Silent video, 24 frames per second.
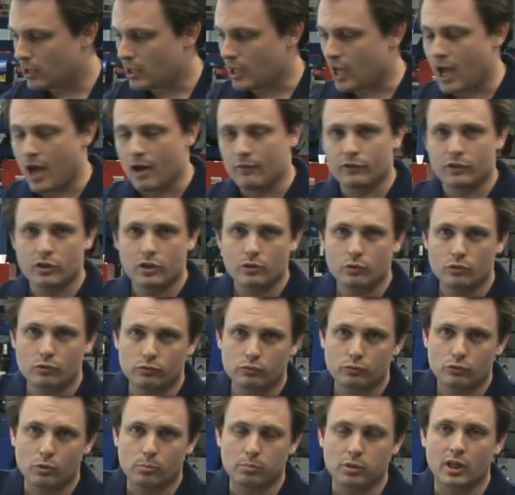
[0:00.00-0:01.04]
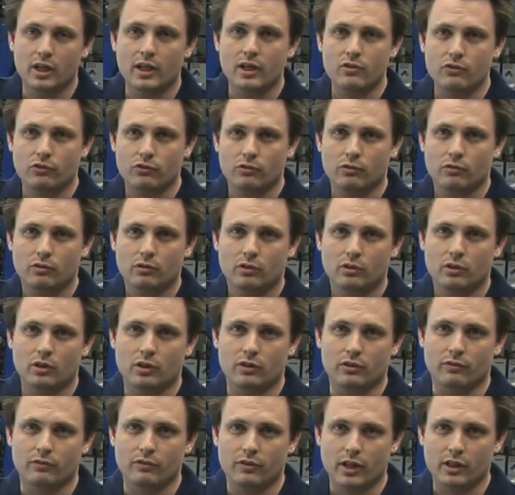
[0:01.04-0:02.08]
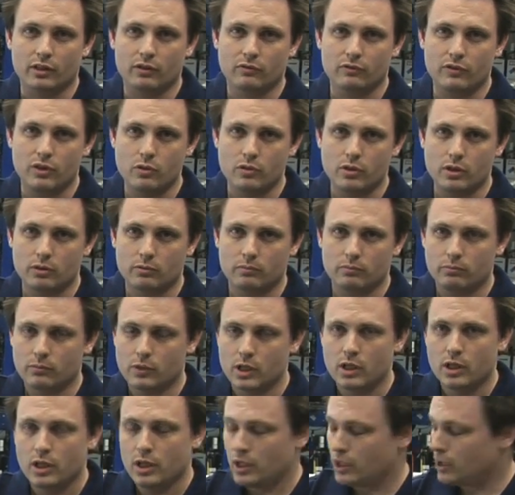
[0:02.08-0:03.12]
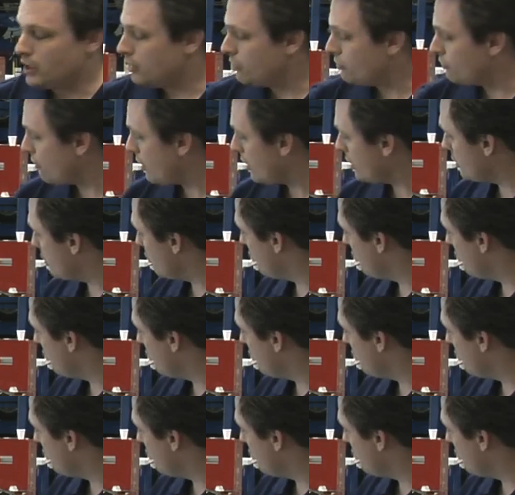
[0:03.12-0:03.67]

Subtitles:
after you replace a defective unit is that